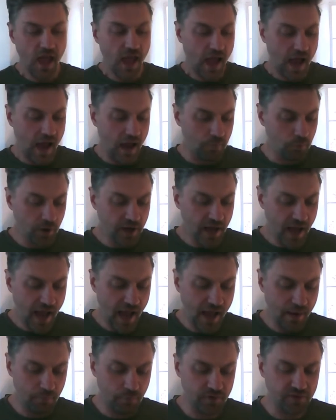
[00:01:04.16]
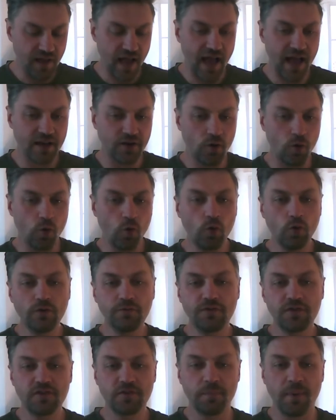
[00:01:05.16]
and what it had was it had all of
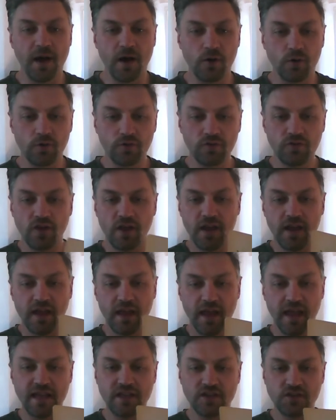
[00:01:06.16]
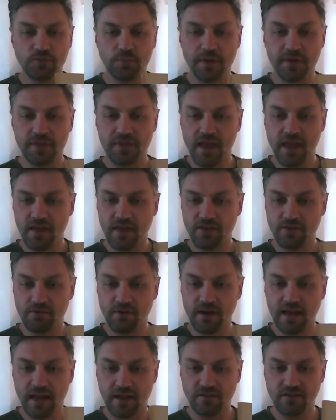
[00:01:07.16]
the spells, each with their
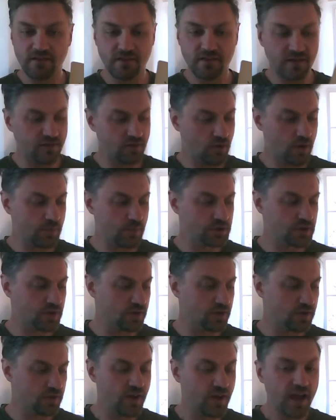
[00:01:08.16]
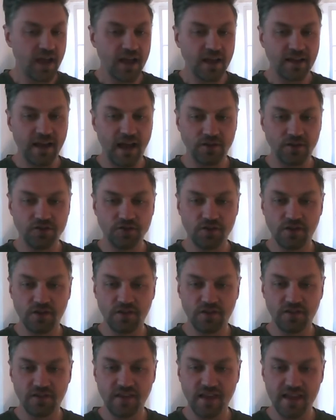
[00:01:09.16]
3-letter descriptions. Now, as you can
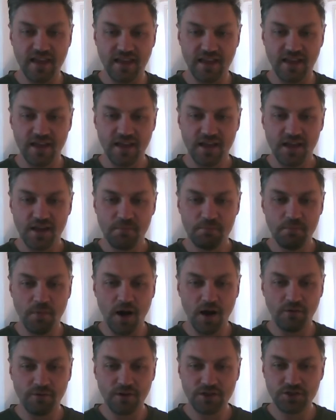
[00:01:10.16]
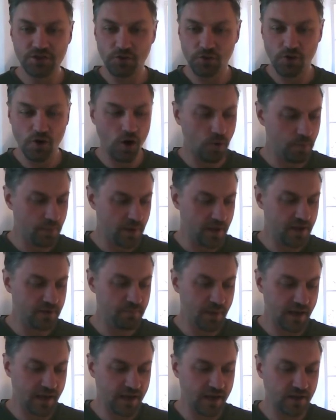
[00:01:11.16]
see, my original copy is
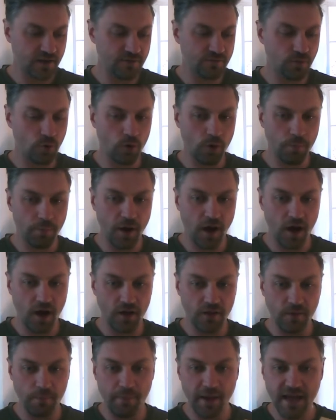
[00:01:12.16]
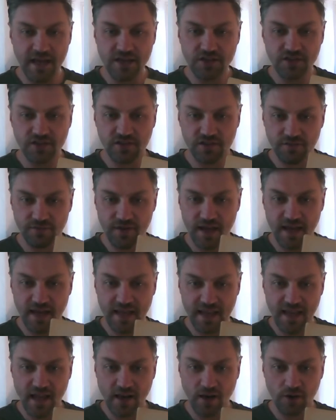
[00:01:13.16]
beginning to fall apart. The pages are fairly
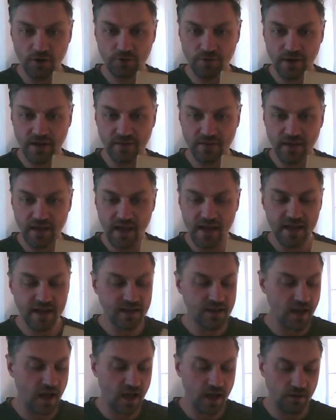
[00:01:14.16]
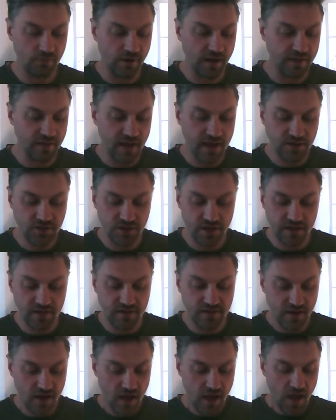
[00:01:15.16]
yellowed around the edges.
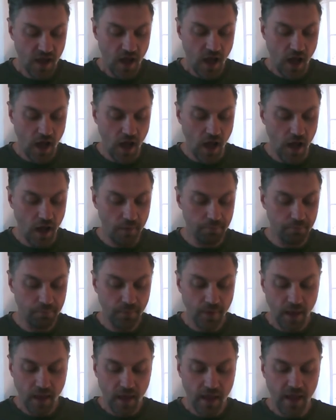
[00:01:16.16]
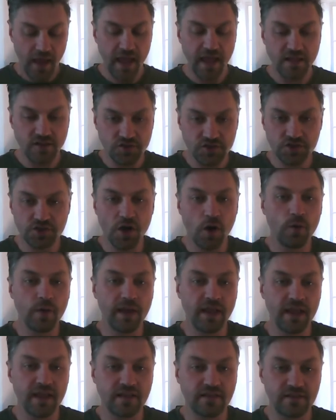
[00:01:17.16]
It's showing
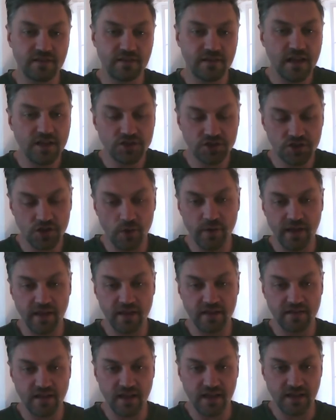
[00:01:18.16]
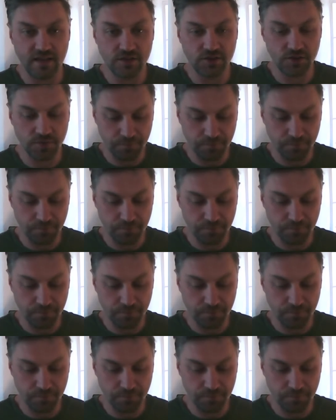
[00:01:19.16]
its age.